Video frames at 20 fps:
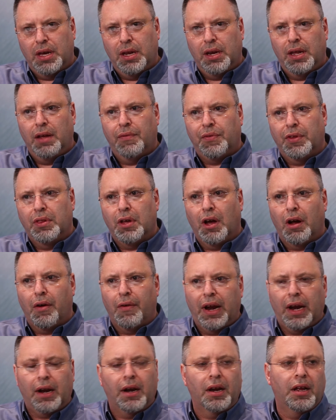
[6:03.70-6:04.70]
and even
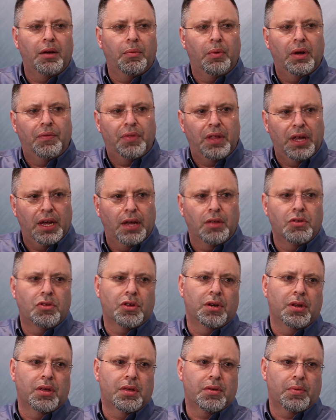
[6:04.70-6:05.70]
directly with the
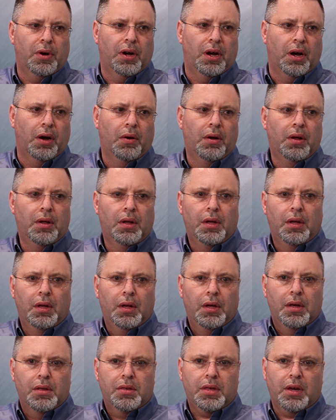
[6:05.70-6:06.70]
engine as well.
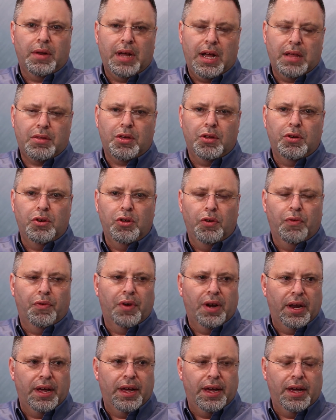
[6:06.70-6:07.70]
So that's a new
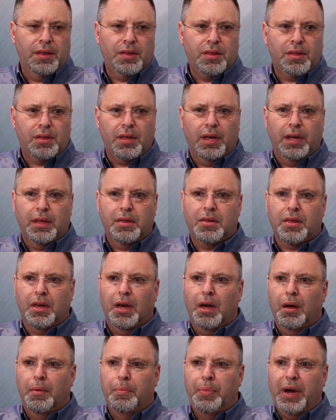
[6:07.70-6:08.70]
release. It's
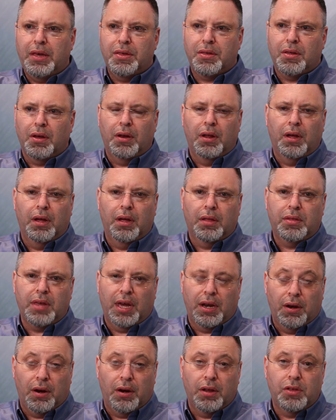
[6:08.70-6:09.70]
based on a
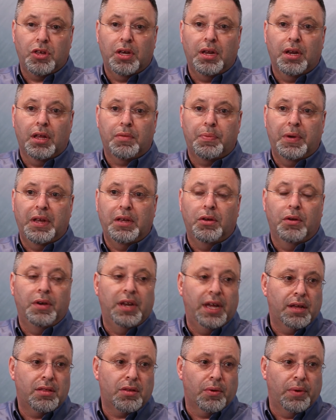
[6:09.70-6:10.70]
technology that's been
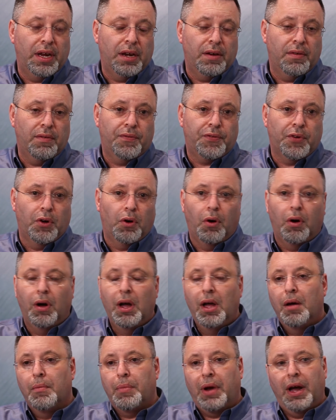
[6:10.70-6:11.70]
unique to Eaton for
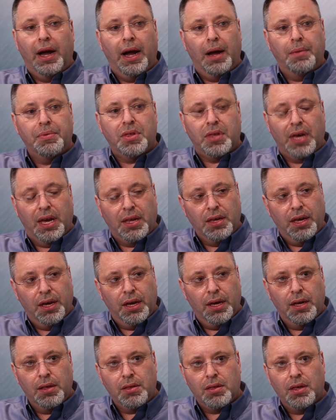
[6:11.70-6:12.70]
perhaps 10
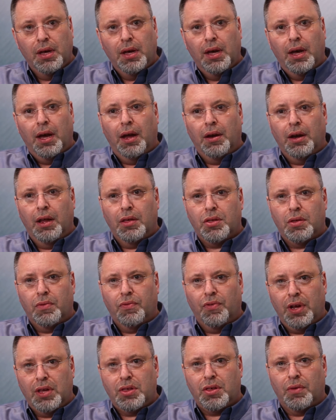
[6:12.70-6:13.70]
years, and this
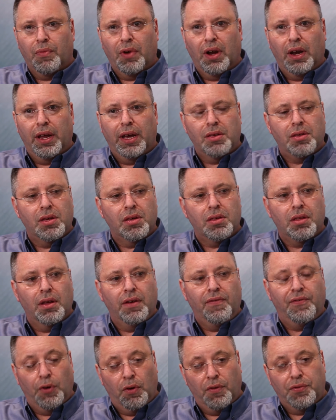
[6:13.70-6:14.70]
recent release is the
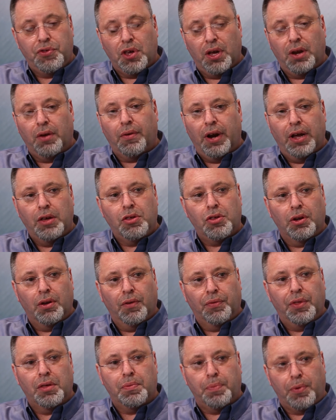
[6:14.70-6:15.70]
4th generation
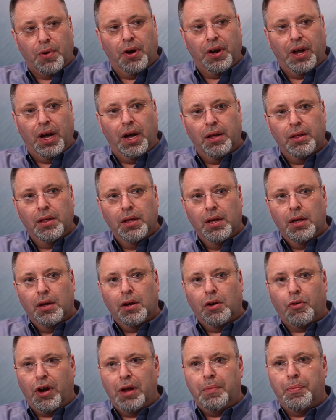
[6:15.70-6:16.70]
of this product.
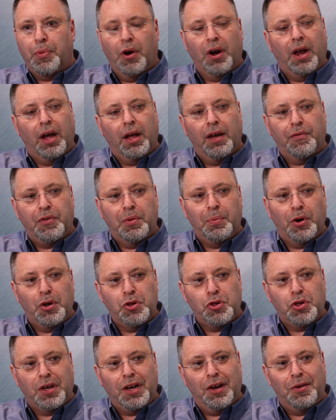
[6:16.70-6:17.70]
Great product.
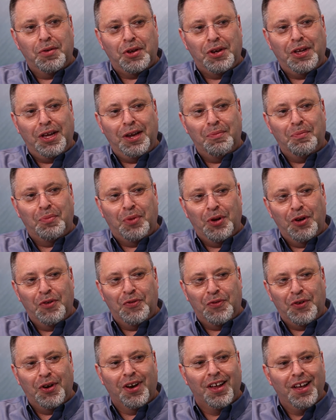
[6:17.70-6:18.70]
Everybody should go to the Eaton
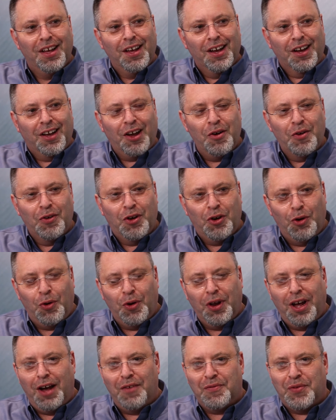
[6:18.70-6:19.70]
booth and go and
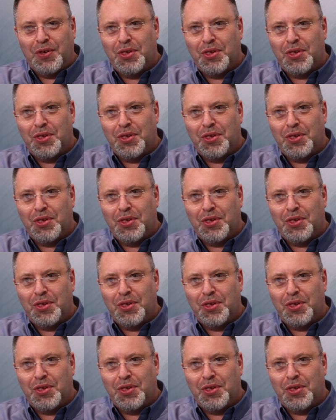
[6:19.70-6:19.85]
call out for